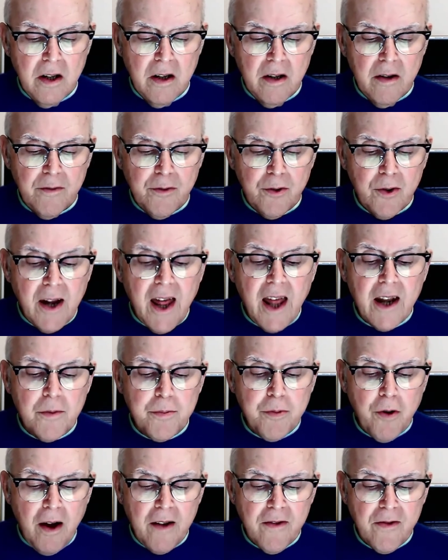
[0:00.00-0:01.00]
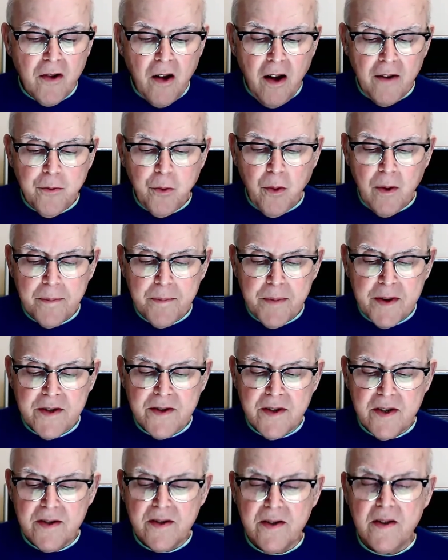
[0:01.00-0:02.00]
For an enterprise software
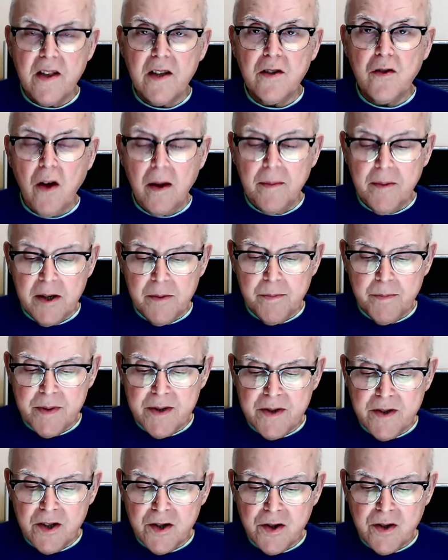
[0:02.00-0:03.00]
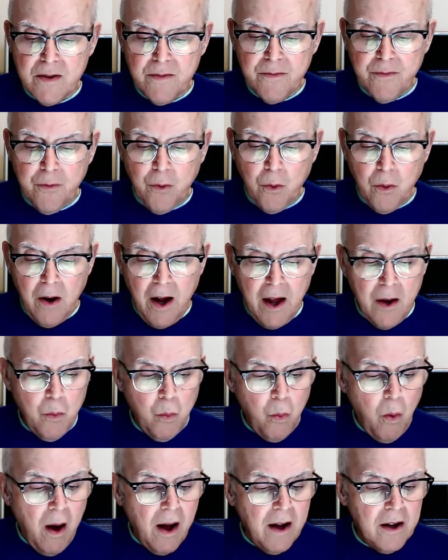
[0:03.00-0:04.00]
business in the dominant position for a
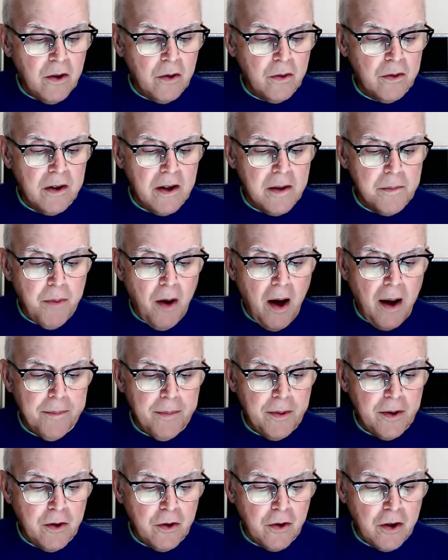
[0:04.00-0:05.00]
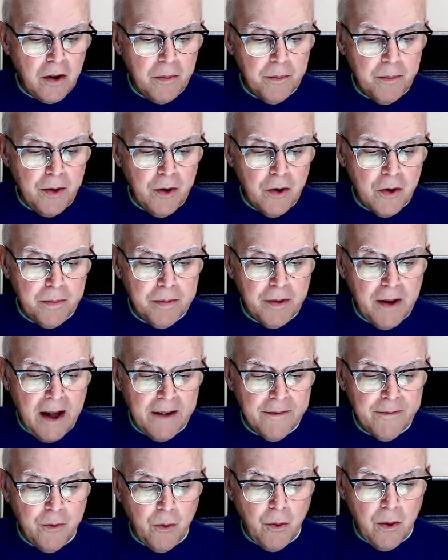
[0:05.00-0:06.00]
wildly popular computer
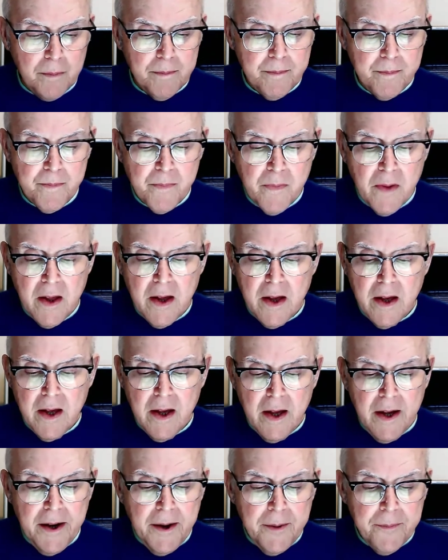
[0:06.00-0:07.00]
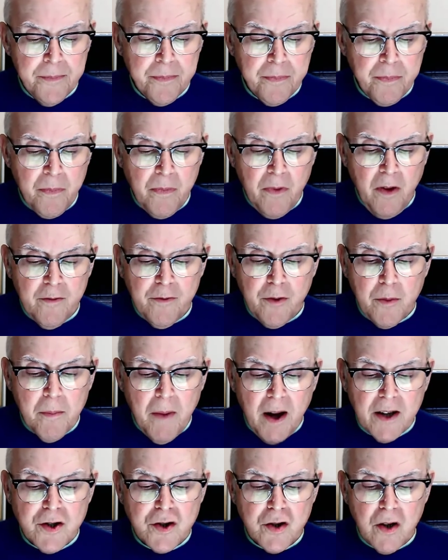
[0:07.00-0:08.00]
platform, for
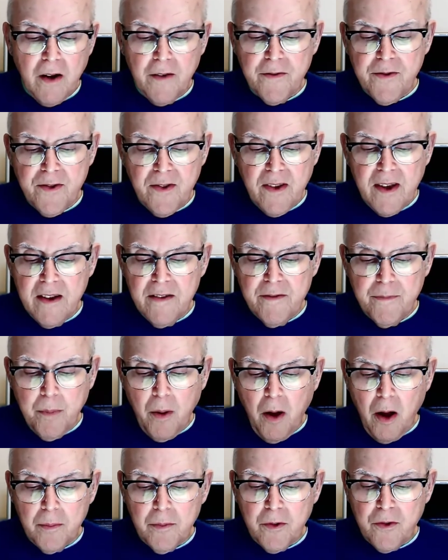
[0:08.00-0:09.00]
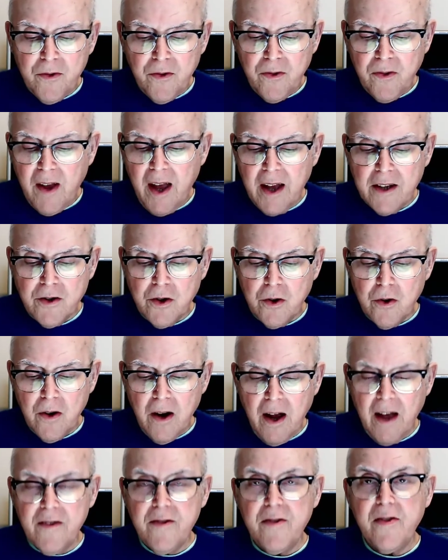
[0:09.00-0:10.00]
much of Steve Ballmer's tenure
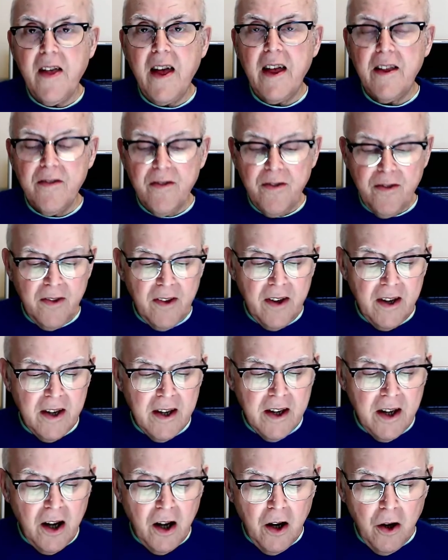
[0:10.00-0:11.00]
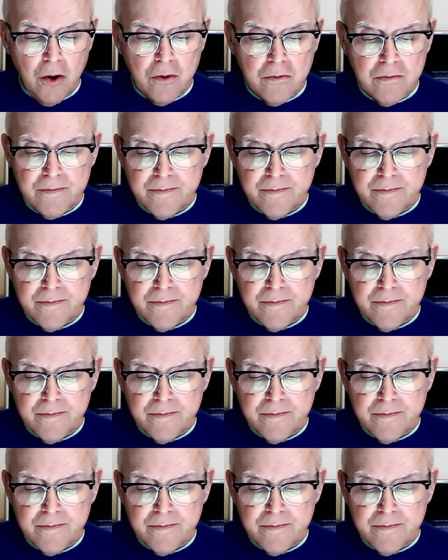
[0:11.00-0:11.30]
as then CEO.